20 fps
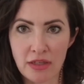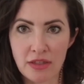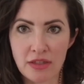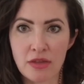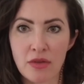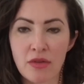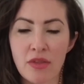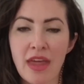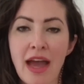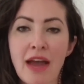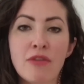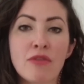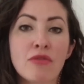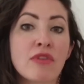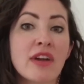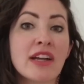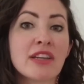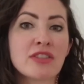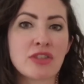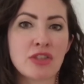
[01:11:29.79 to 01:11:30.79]
So that
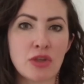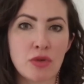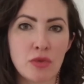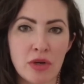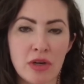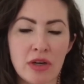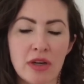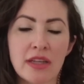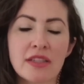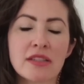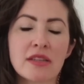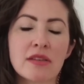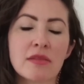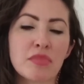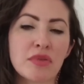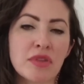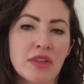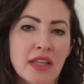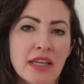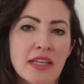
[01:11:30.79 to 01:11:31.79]
rescuer is a
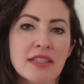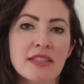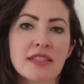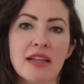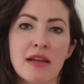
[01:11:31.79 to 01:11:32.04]
place